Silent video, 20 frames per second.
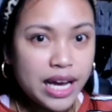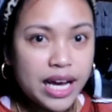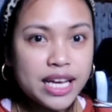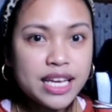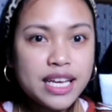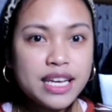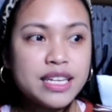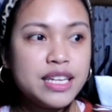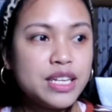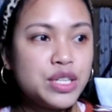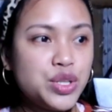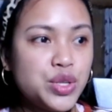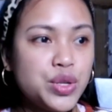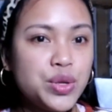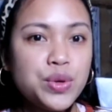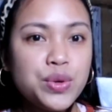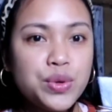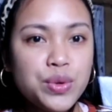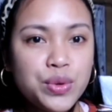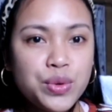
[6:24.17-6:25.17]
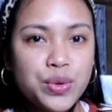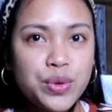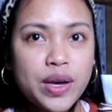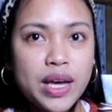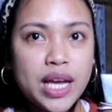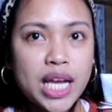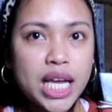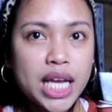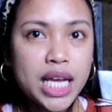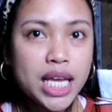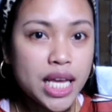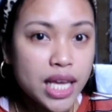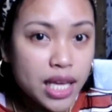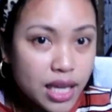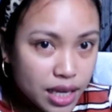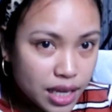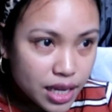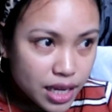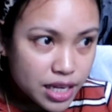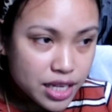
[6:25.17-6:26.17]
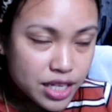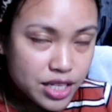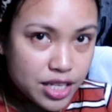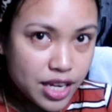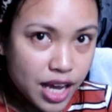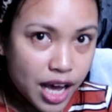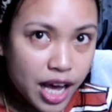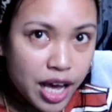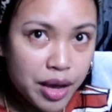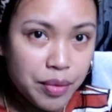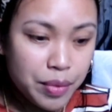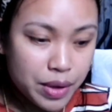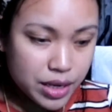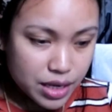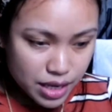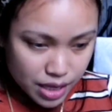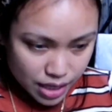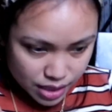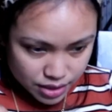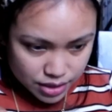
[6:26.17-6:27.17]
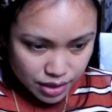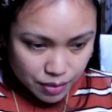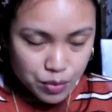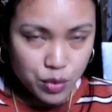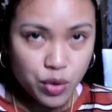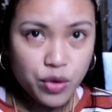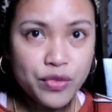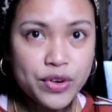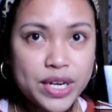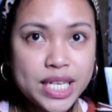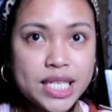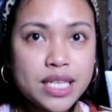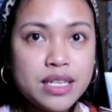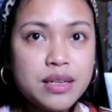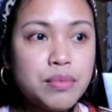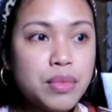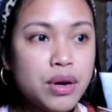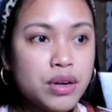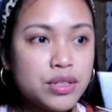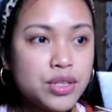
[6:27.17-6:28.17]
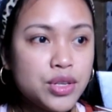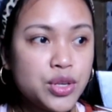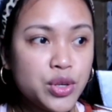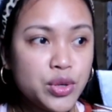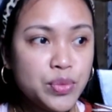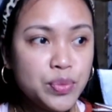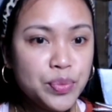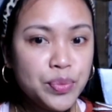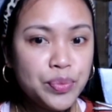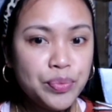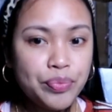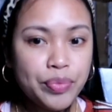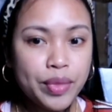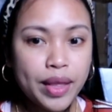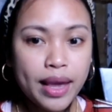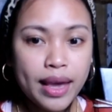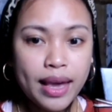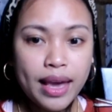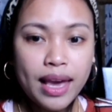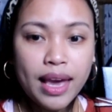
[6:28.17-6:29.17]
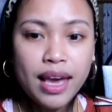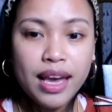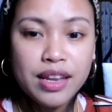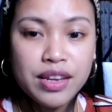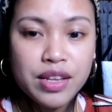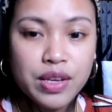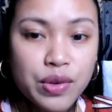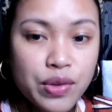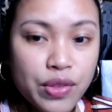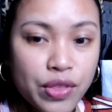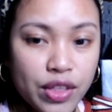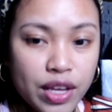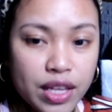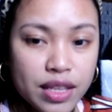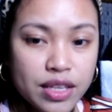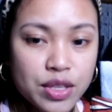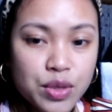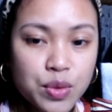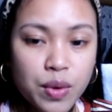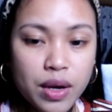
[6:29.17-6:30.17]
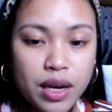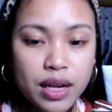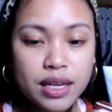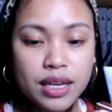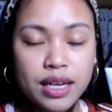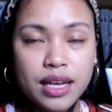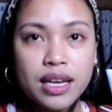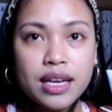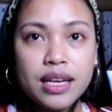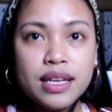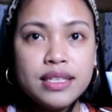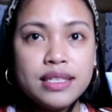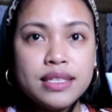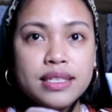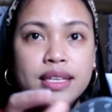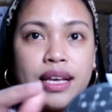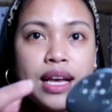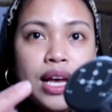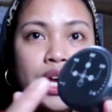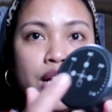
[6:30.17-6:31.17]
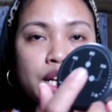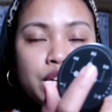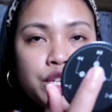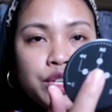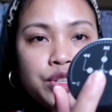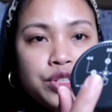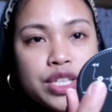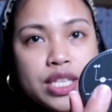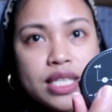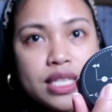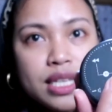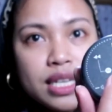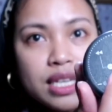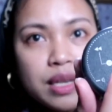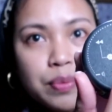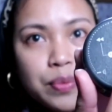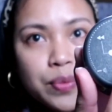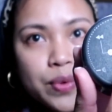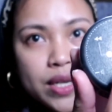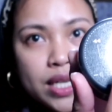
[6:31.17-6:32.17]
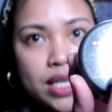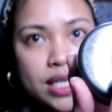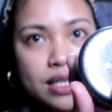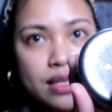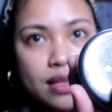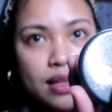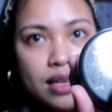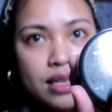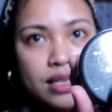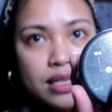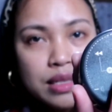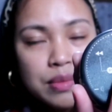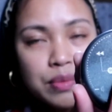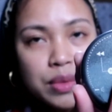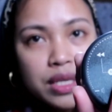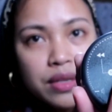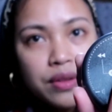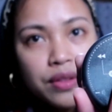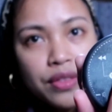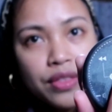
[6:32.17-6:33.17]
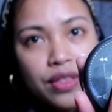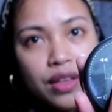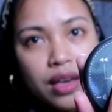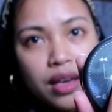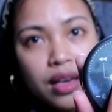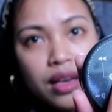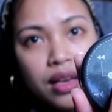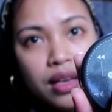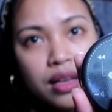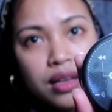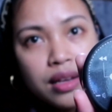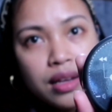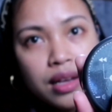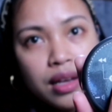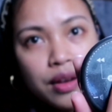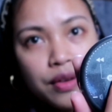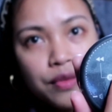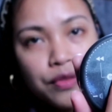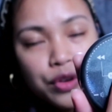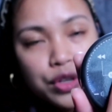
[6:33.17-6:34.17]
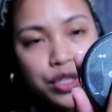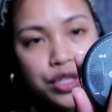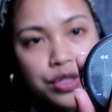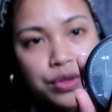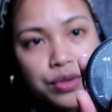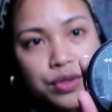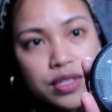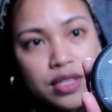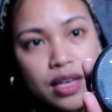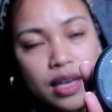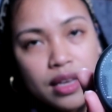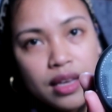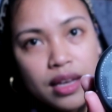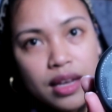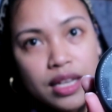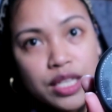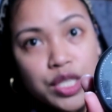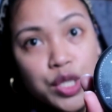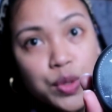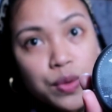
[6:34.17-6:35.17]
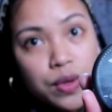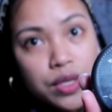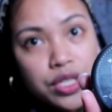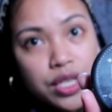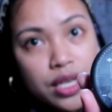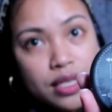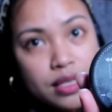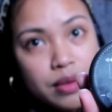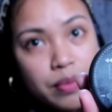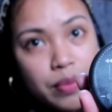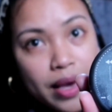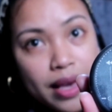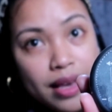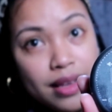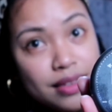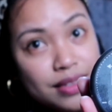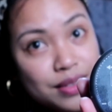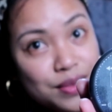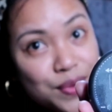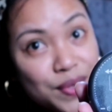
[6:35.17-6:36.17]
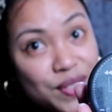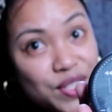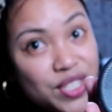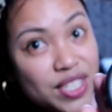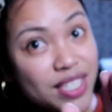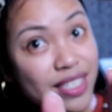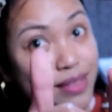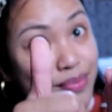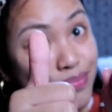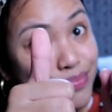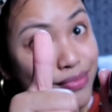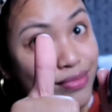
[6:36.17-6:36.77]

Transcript: I got the two in the top and the subwoofers in the bottom. And the good thing this one is you're just gonna press this middle thing for 2 seconds to adjust the bass, which is